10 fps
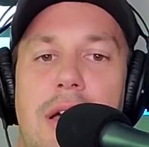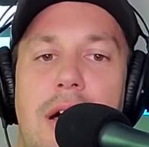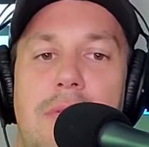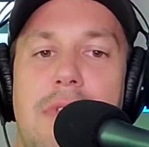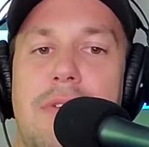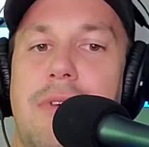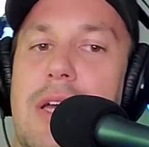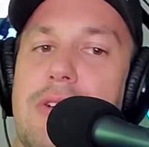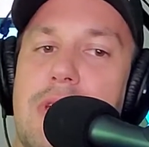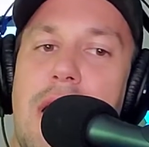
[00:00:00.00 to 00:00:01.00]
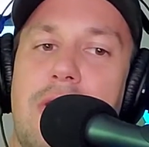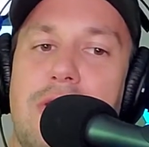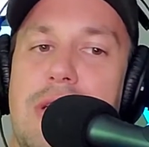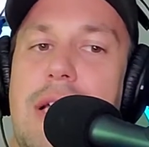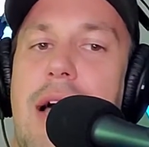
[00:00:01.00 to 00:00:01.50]
of the fighter's
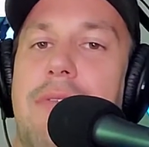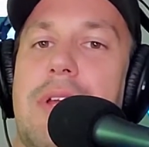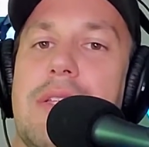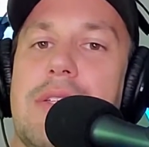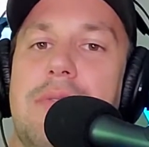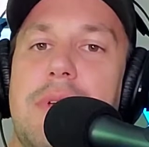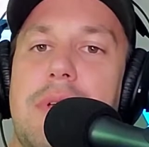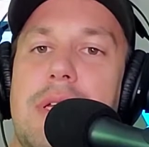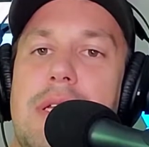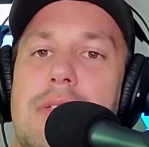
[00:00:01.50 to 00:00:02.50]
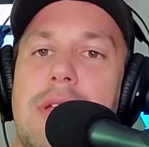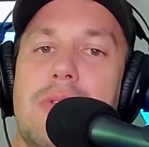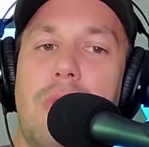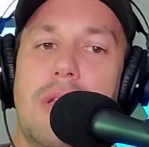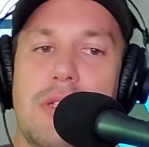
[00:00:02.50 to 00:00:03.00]
energy, confidence, and abilities,
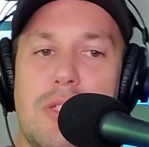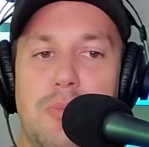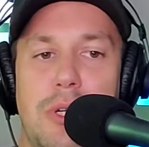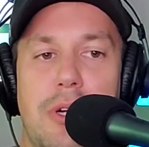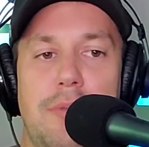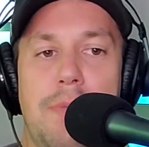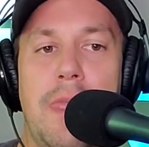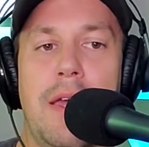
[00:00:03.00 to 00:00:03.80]
as well as spirit.